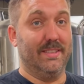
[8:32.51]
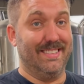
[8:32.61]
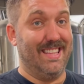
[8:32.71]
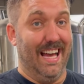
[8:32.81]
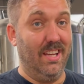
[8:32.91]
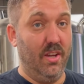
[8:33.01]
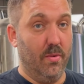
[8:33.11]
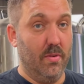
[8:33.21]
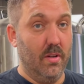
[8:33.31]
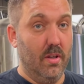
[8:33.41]
is thank you.
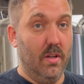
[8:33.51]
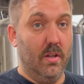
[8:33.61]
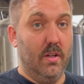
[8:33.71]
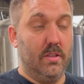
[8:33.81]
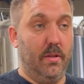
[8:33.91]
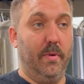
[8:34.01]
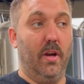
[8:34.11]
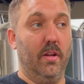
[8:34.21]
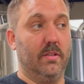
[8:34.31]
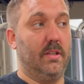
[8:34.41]
To be
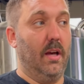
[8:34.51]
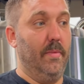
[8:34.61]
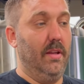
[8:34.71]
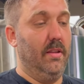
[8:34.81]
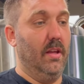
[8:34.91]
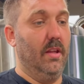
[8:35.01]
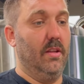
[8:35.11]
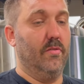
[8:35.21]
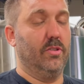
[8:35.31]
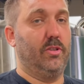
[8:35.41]
honest, I mean
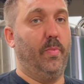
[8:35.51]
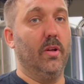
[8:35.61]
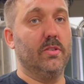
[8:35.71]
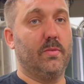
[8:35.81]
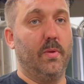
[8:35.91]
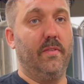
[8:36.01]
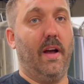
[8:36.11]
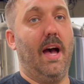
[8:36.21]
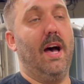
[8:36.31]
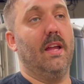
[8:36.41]
the response
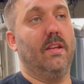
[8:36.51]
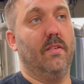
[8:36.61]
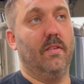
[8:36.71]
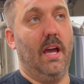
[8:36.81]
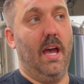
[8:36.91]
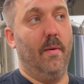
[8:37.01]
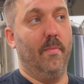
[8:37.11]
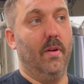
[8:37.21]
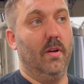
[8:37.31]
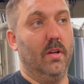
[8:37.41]
we've had
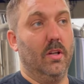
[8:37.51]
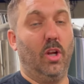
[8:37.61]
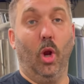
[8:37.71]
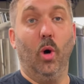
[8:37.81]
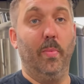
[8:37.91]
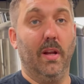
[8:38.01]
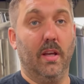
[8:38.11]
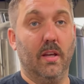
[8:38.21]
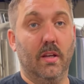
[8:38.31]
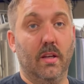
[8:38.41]
globally,
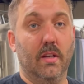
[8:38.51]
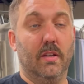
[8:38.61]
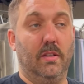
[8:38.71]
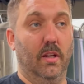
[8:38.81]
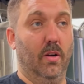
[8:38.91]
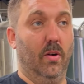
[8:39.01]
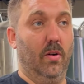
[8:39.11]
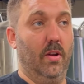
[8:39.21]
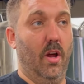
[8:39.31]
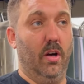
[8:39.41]

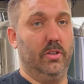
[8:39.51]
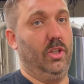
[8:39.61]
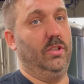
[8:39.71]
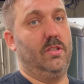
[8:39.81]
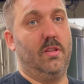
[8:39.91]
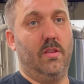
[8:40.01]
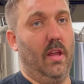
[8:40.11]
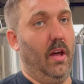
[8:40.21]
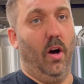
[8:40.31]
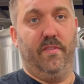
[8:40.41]
not just
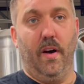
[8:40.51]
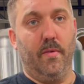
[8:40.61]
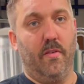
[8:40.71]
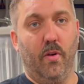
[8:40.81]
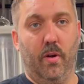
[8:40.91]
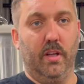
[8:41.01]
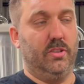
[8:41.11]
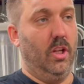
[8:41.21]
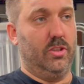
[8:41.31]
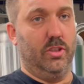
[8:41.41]
our founder owners,
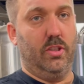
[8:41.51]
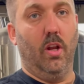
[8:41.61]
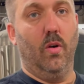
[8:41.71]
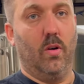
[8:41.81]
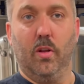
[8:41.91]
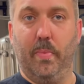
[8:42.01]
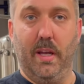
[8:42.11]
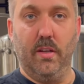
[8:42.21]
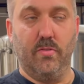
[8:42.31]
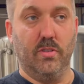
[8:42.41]
not just our local
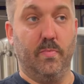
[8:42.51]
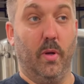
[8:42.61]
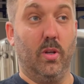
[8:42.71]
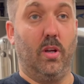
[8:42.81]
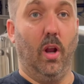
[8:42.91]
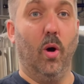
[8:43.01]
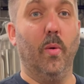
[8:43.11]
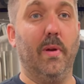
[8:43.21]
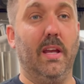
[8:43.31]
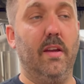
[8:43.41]
patrons, but
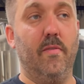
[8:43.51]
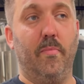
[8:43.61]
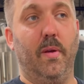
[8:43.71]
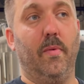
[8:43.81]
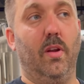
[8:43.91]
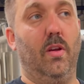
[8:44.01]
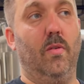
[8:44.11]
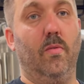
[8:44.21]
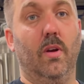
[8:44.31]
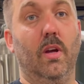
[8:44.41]
globally, even people
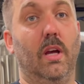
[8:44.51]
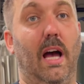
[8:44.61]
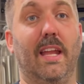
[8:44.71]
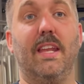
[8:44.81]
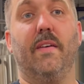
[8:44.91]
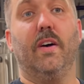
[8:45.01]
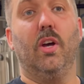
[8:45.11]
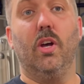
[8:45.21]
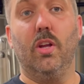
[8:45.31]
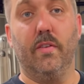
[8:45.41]
who had never
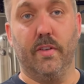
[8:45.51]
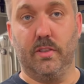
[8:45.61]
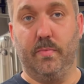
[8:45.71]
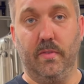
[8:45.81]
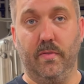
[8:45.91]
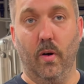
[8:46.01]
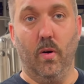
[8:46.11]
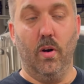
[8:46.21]
heard of us before